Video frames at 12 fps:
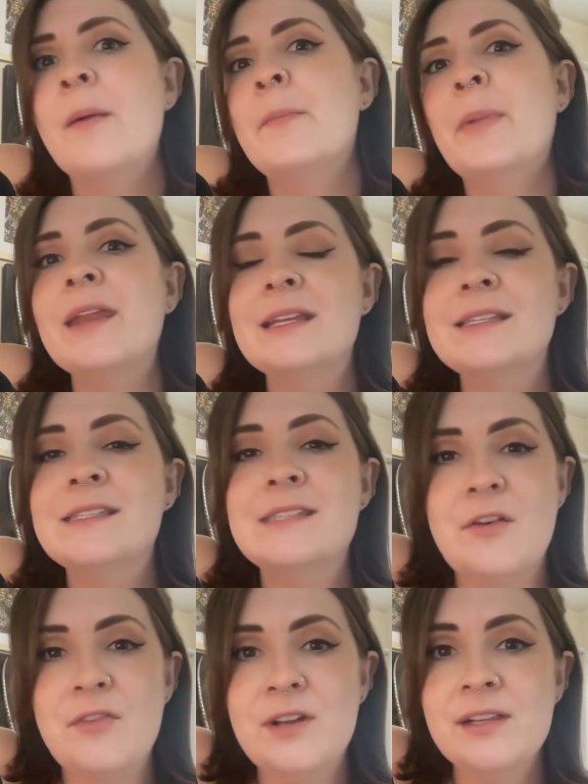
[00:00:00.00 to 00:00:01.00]
but it's
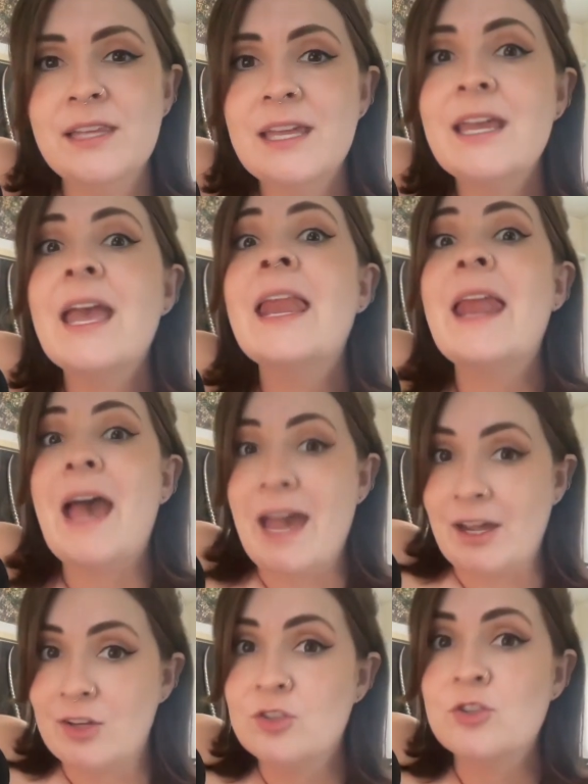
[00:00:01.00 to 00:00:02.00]
definitely an
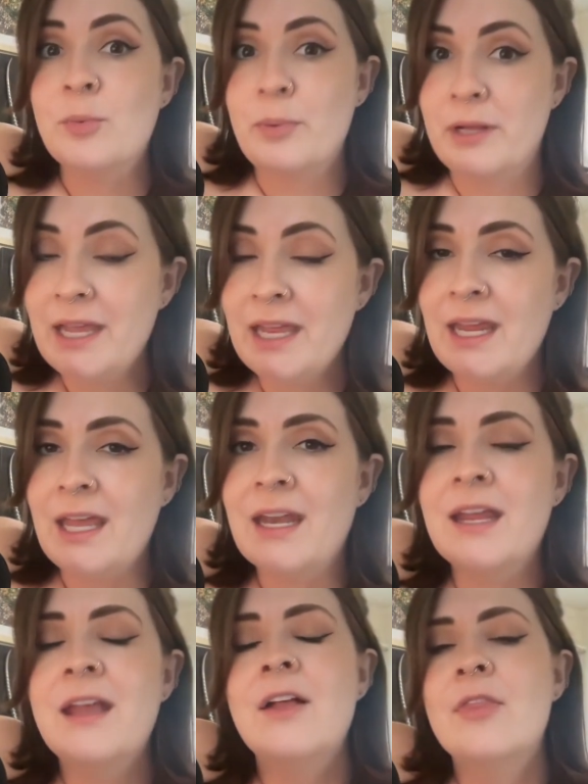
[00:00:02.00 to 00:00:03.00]
extra planet.